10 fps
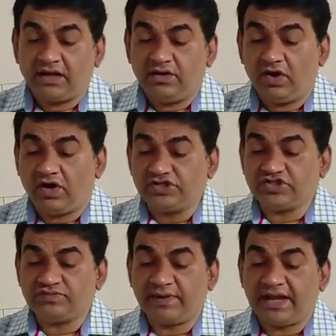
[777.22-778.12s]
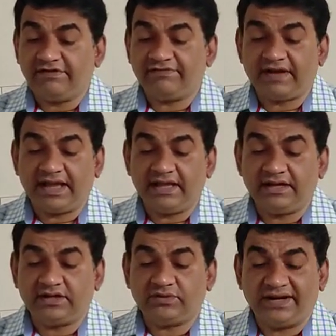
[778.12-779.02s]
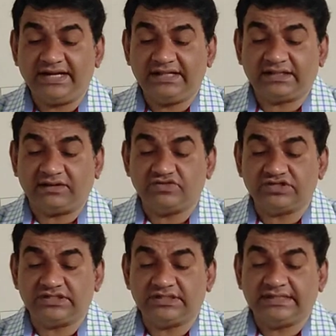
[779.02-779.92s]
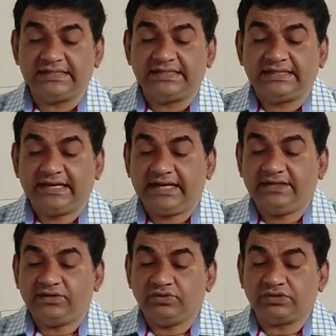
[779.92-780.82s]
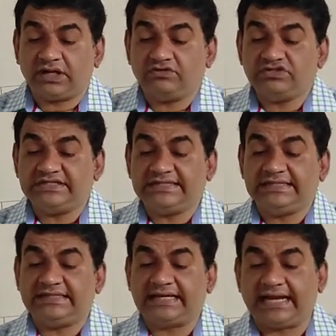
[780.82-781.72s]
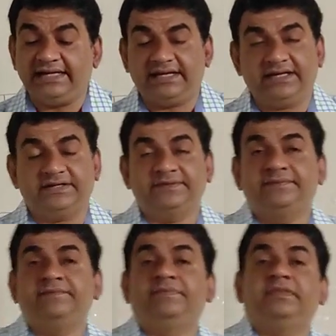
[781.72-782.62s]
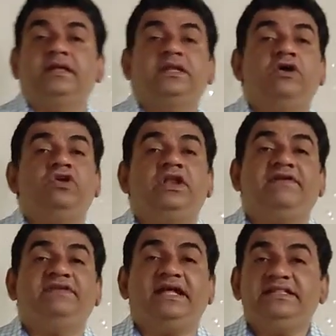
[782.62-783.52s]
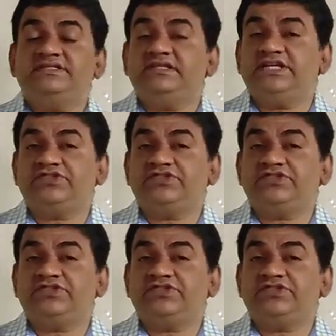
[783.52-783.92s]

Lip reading: Loss by fire 20,000 in 2019. Now you all have done this in